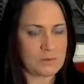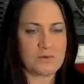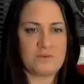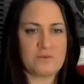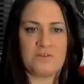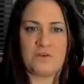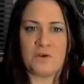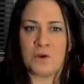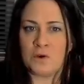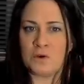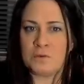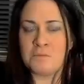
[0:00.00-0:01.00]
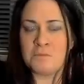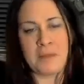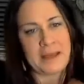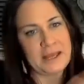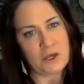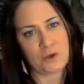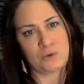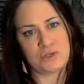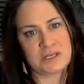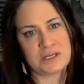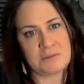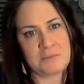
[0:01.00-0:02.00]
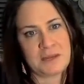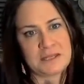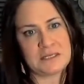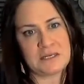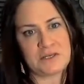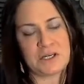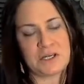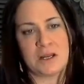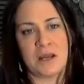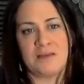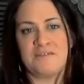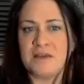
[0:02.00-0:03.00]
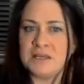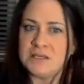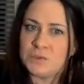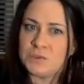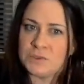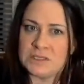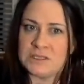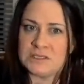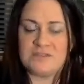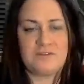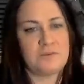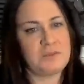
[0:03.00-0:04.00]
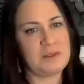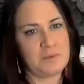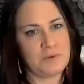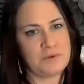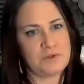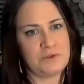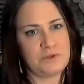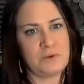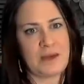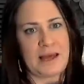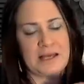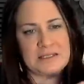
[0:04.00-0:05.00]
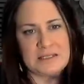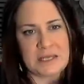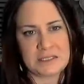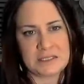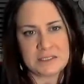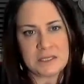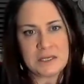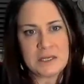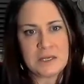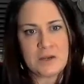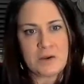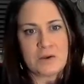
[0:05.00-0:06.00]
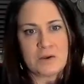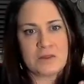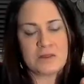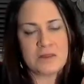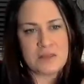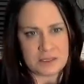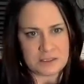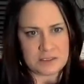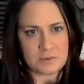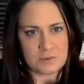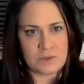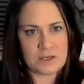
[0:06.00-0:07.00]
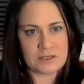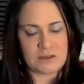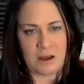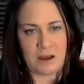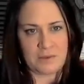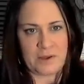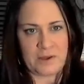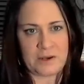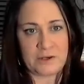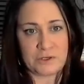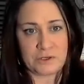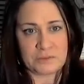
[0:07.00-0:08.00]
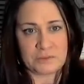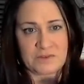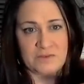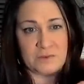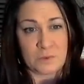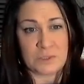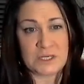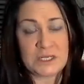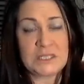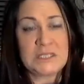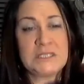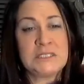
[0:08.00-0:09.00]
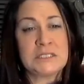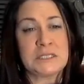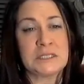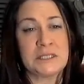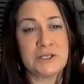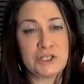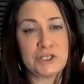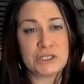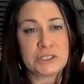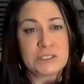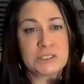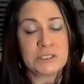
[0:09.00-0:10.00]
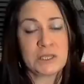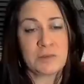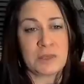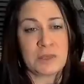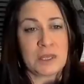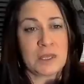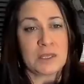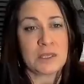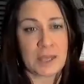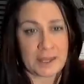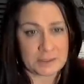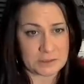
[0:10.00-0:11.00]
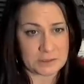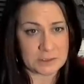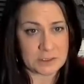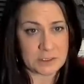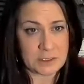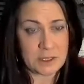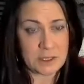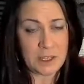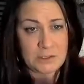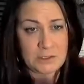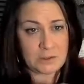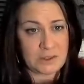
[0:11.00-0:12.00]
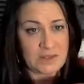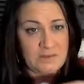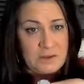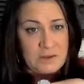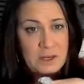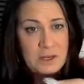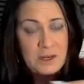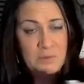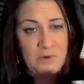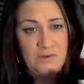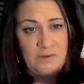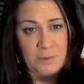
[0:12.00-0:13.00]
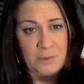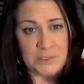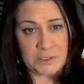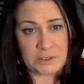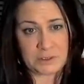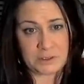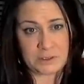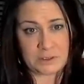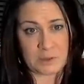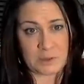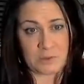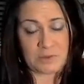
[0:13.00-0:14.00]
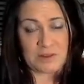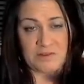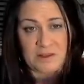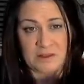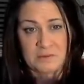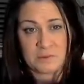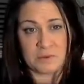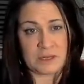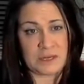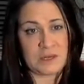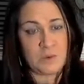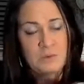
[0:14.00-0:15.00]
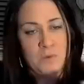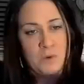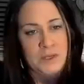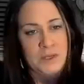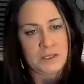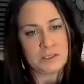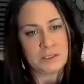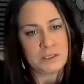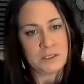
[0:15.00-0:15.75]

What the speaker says: for my coaching and my teaching, I find it's really easy for people to access this when I talk about it in terms of a really delicious, yummy yes. So given a number of options that would be available in any one moment,